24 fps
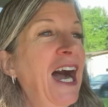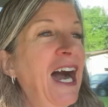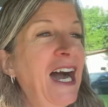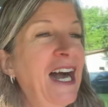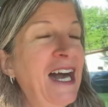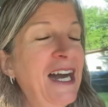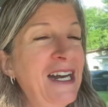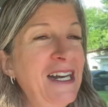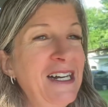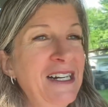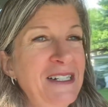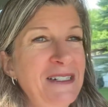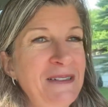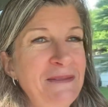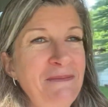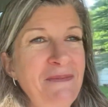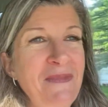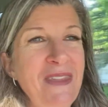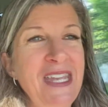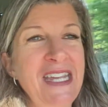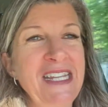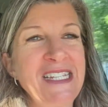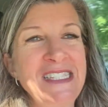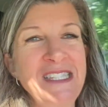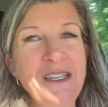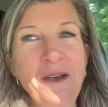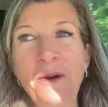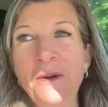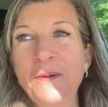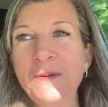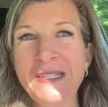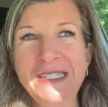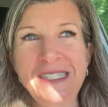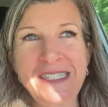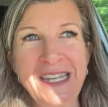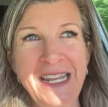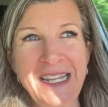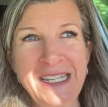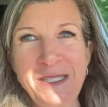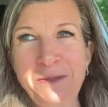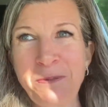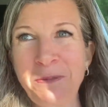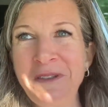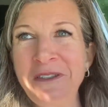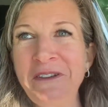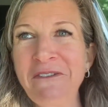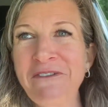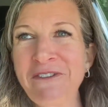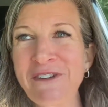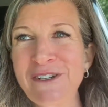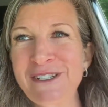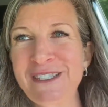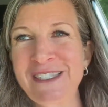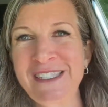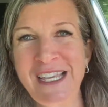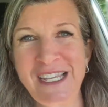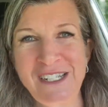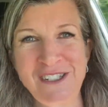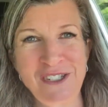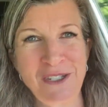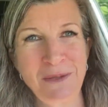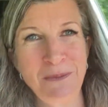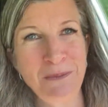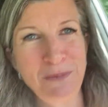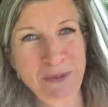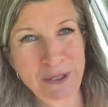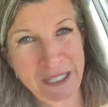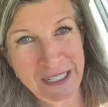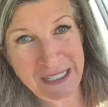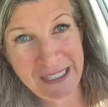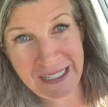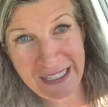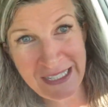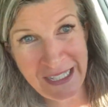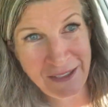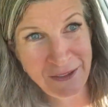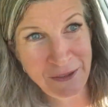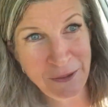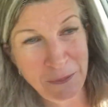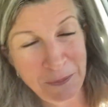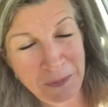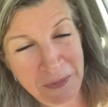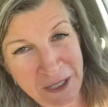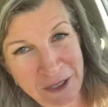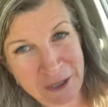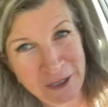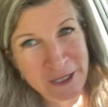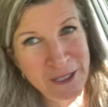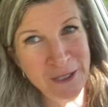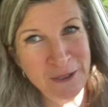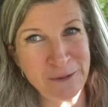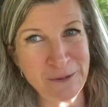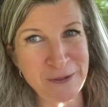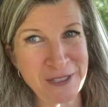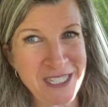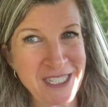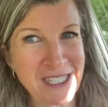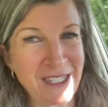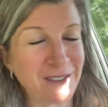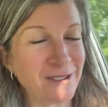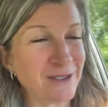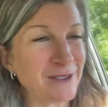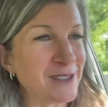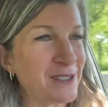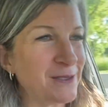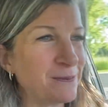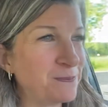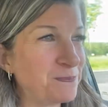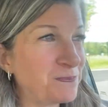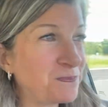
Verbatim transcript: um, it's always nice when the first session brings a little miracle result.